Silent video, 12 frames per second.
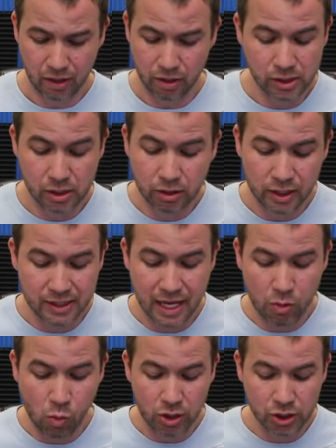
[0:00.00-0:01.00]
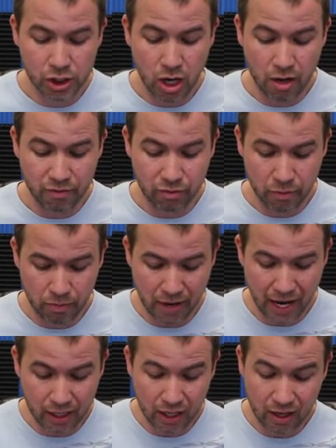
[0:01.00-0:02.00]
You're still going to take one shot from your
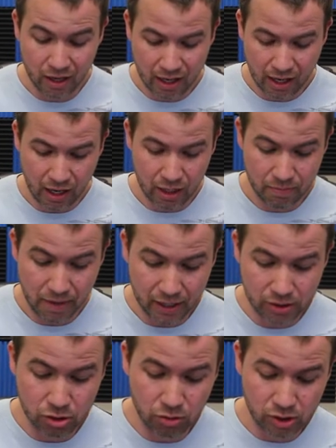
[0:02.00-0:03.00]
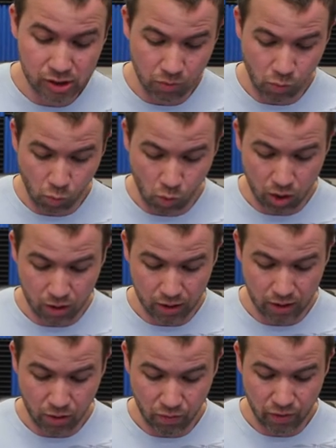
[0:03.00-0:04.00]
P.E.K.K.A. And the P.E.K.K.A.'s doing some
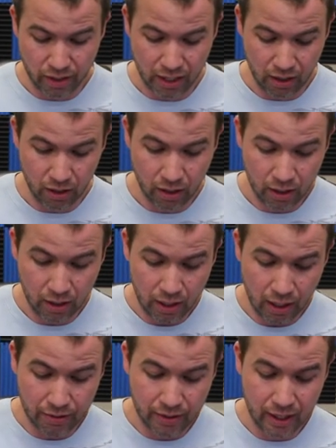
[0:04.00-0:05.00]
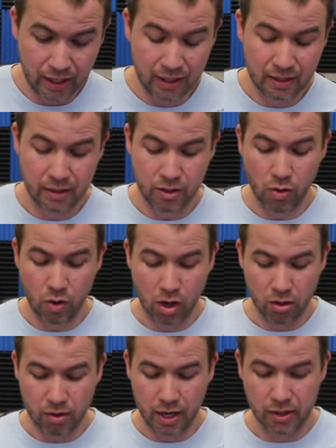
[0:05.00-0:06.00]
work over there. And then no
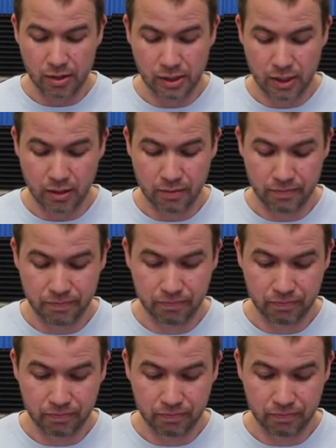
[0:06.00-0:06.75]
Hog Rider still.